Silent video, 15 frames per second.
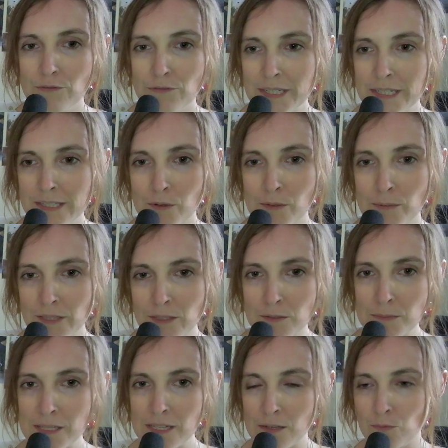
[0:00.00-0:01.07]
Probably gonna
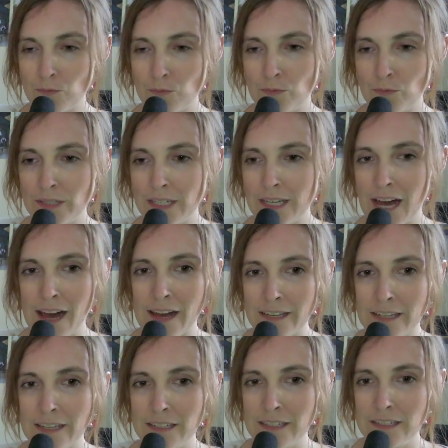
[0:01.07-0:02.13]
be really high
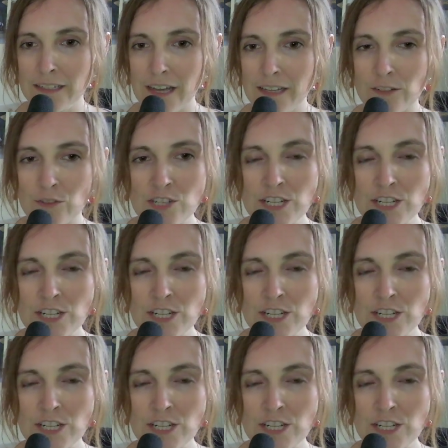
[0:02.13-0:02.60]
energy.